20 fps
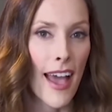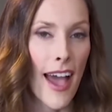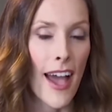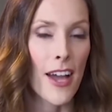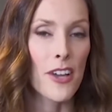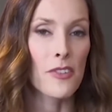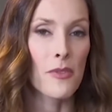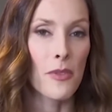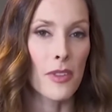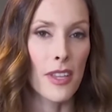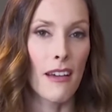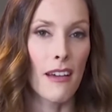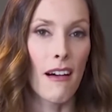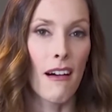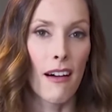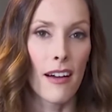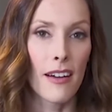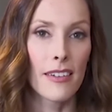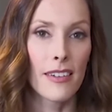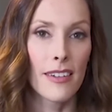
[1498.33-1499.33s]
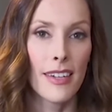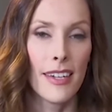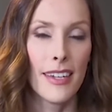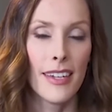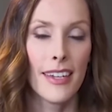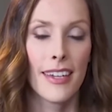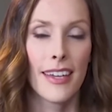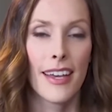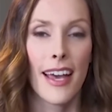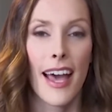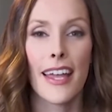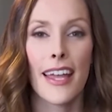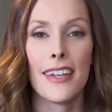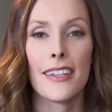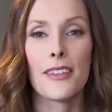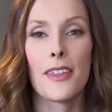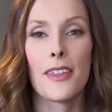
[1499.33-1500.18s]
actually are. And